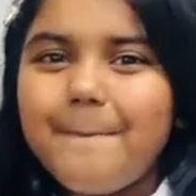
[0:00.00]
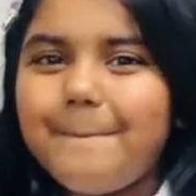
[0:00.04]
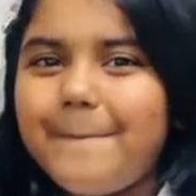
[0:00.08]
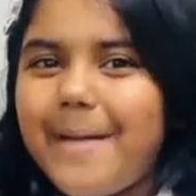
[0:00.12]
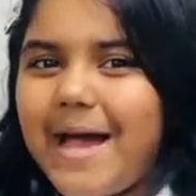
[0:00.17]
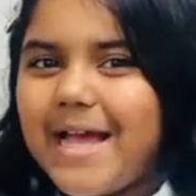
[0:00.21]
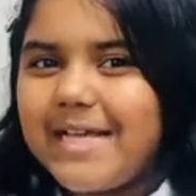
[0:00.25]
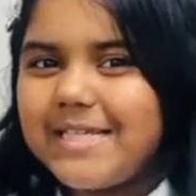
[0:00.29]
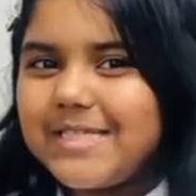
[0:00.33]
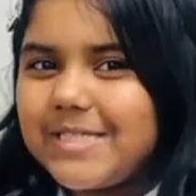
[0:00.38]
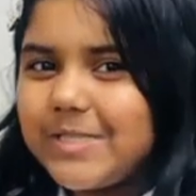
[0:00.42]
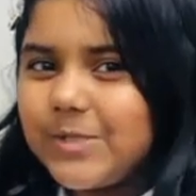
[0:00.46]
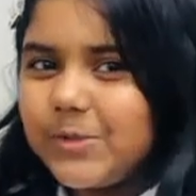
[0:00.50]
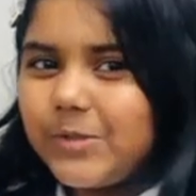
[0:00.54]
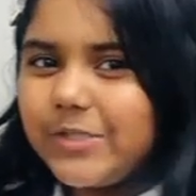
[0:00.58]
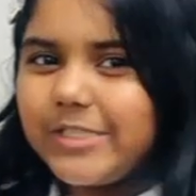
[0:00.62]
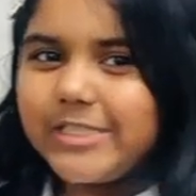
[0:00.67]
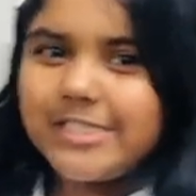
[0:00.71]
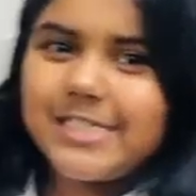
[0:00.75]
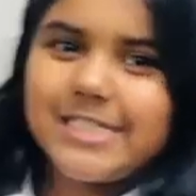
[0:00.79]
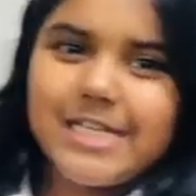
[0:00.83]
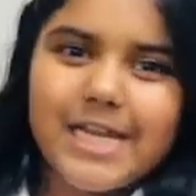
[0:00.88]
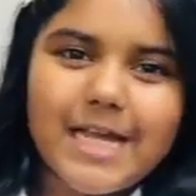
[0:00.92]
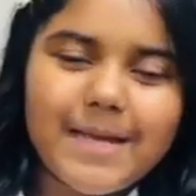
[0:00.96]
My
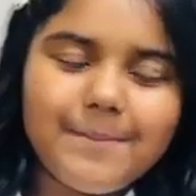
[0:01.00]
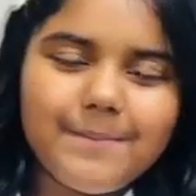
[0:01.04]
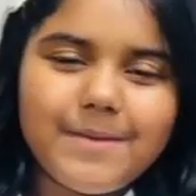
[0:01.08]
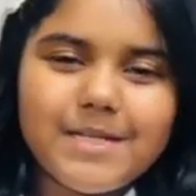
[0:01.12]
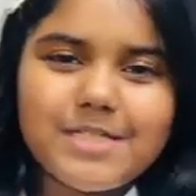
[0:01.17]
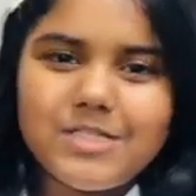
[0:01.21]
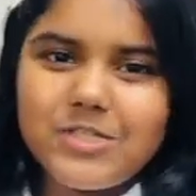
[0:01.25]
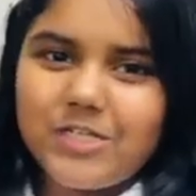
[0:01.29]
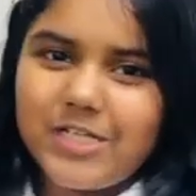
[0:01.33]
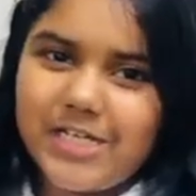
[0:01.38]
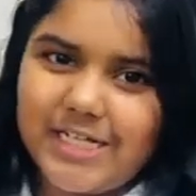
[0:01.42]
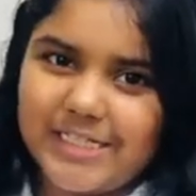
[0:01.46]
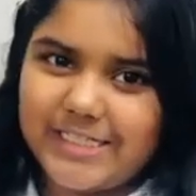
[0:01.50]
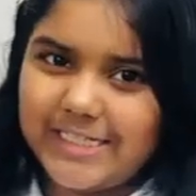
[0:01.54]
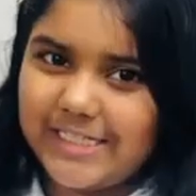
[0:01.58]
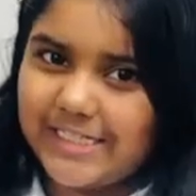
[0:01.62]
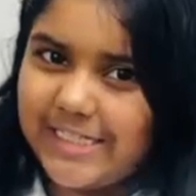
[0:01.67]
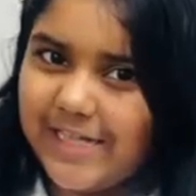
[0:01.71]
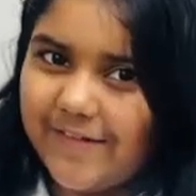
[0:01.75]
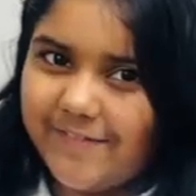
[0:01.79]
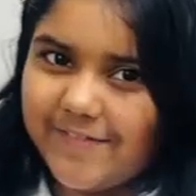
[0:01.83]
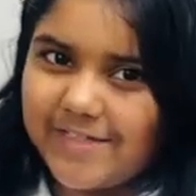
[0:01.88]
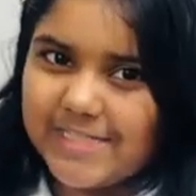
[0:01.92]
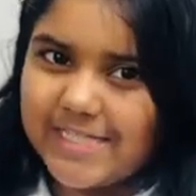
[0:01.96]
school's name is
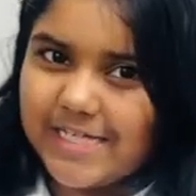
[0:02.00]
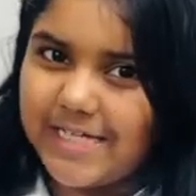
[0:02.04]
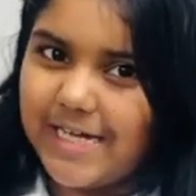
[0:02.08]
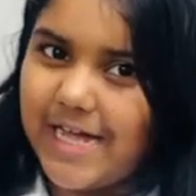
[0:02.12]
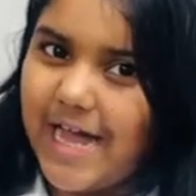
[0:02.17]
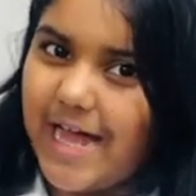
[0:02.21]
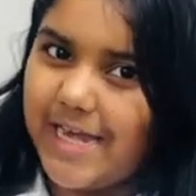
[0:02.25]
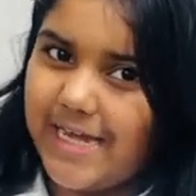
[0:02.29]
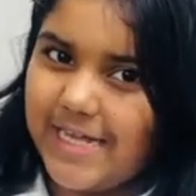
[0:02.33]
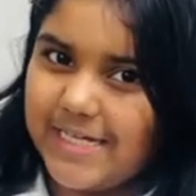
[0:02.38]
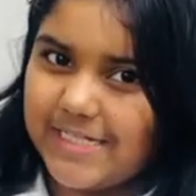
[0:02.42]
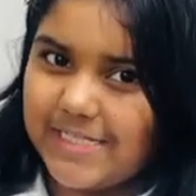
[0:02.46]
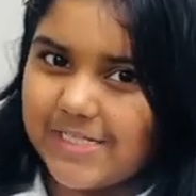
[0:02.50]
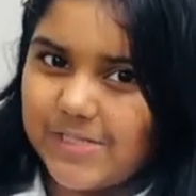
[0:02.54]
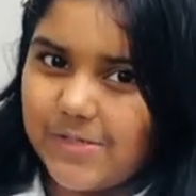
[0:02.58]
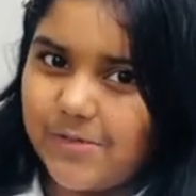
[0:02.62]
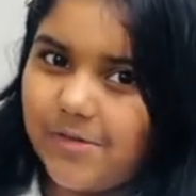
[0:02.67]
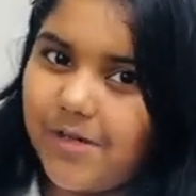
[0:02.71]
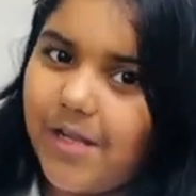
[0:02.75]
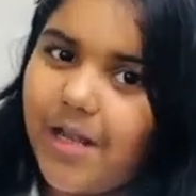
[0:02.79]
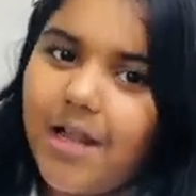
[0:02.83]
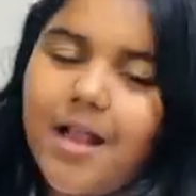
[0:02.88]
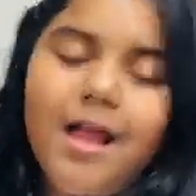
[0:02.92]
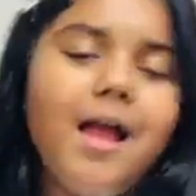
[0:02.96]
Saniti Devi Singhania
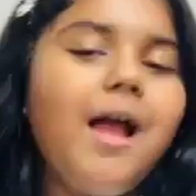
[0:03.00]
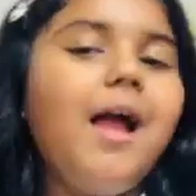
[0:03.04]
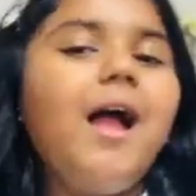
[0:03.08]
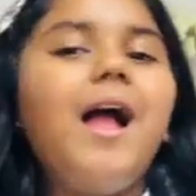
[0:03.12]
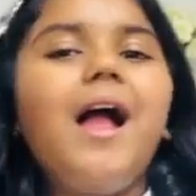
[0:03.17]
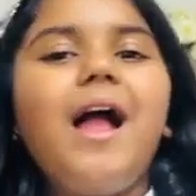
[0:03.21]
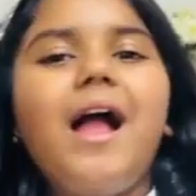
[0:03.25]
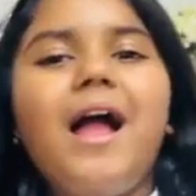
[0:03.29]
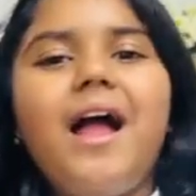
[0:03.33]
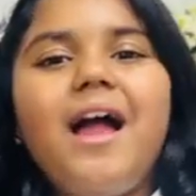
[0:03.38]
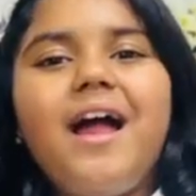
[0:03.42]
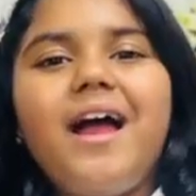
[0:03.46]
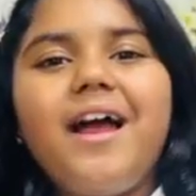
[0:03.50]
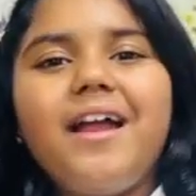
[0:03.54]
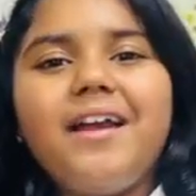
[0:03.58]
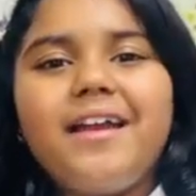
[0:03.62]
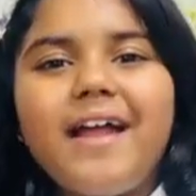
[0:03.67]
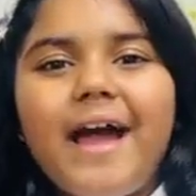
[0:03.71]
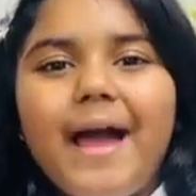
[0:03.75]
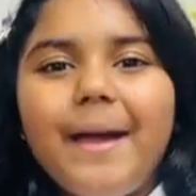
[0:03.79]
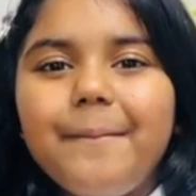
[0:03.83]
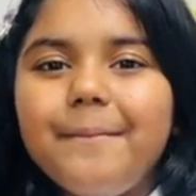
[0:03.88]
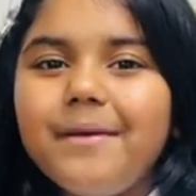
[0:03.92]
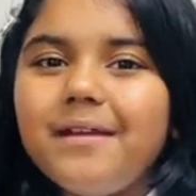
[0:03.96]
School,
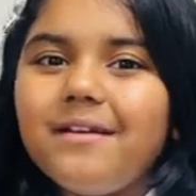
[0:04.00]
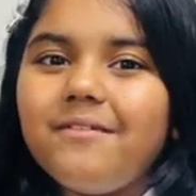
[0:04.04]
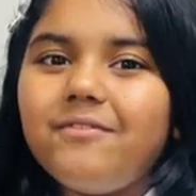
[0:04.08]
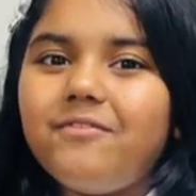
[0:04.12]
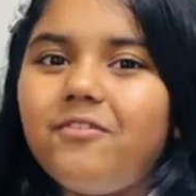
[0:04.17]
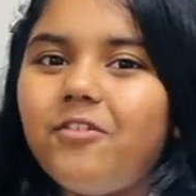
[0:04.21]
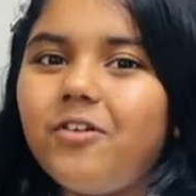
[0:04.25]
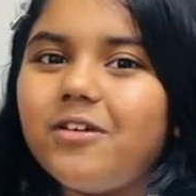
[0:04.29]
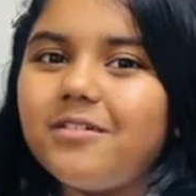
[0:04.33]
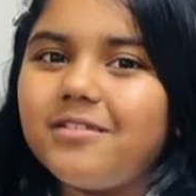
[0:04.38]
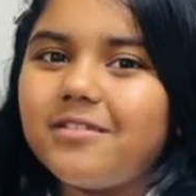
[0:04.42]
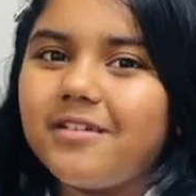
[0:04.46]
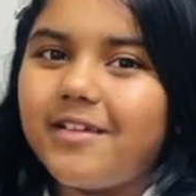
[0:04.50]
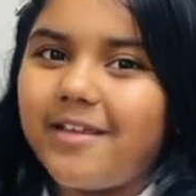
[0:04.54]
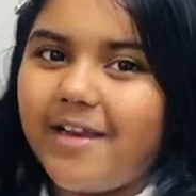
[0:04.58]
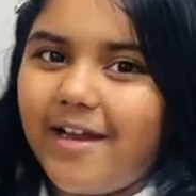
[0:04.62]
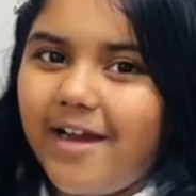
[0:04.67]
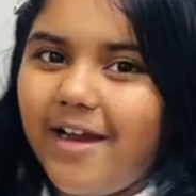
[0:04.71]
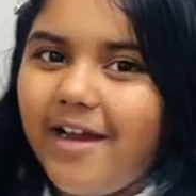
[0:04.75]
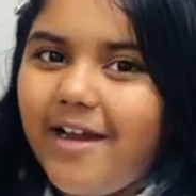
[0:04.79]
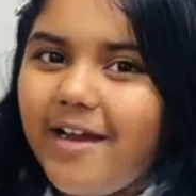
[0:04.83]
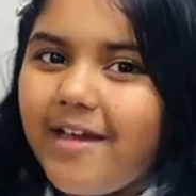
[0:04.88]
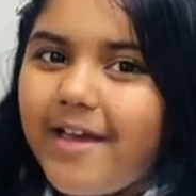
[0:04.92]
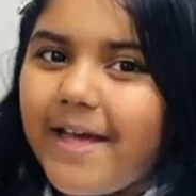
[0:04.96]
and I'm in fourth
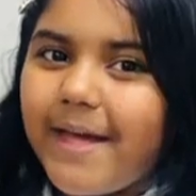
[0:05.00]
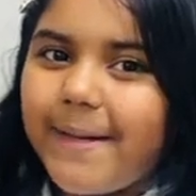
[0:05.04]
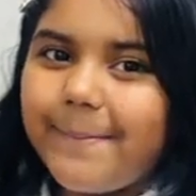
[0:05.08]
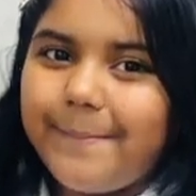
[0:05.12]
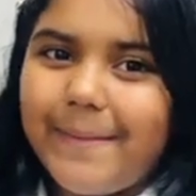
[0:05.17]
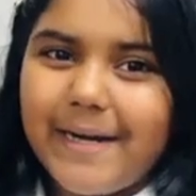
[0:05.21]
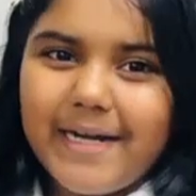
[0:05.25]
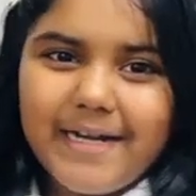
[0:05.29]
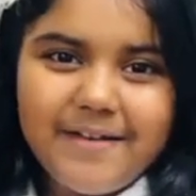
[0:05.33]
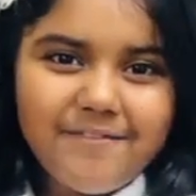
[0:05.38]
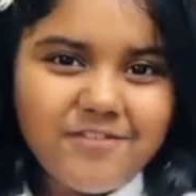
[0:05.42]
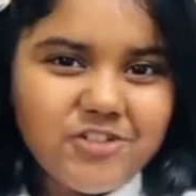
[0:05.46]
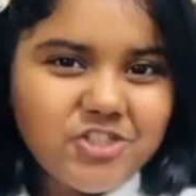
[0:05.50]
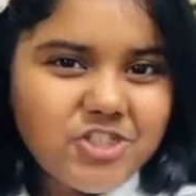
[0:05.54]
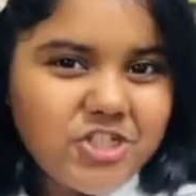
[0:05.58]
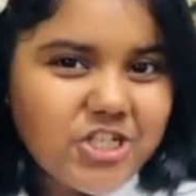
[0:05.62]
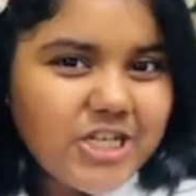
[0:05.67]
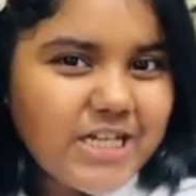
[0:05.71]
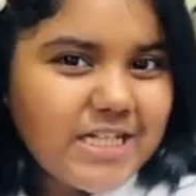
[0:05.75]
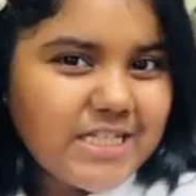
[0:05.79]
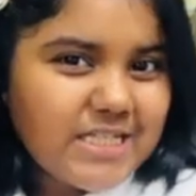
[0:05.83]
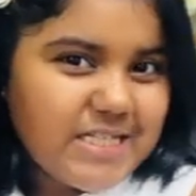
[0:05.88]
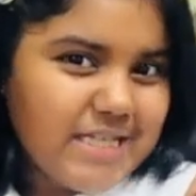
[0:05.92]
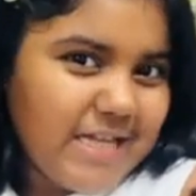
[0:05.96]
grade. My
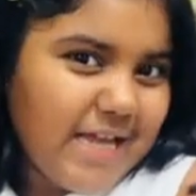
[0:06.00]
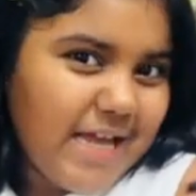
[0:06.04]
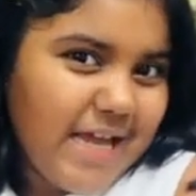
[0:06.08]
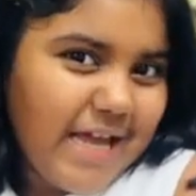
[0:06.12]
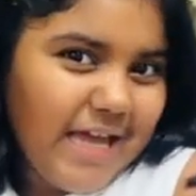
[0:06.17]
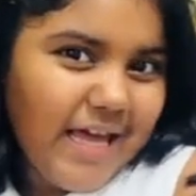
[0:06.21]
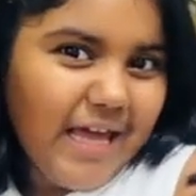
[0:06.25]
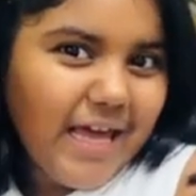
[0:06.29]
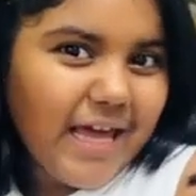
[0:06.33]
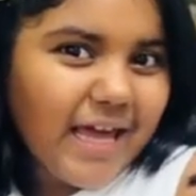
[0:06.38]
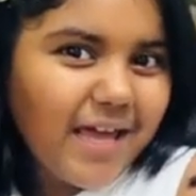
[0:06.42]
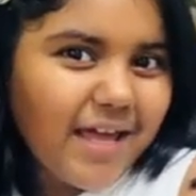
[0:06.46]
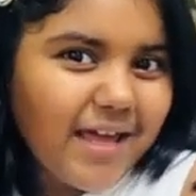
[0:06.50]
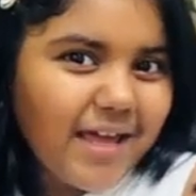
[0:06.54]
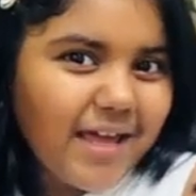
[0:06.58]
division is A,